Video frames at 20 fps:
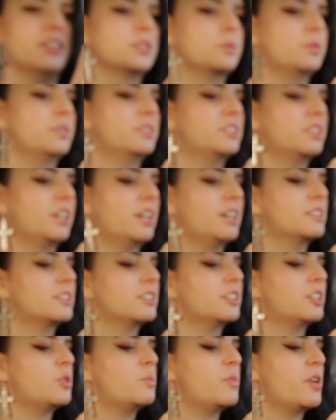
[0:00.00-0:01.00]
this one
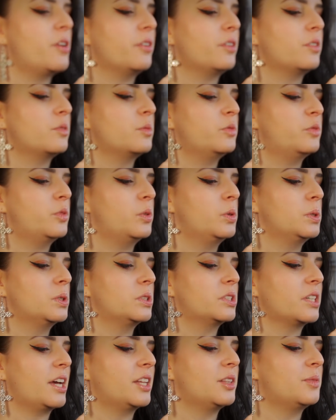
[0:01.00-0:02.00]
says, American
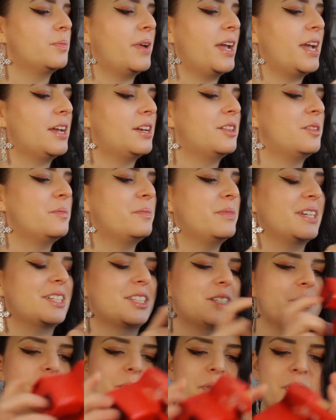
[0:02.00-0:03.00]
Falls and Maid of the
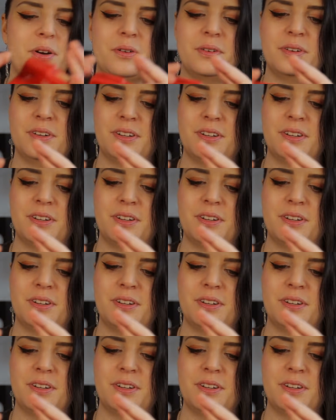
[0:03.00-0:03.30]
Mist boat.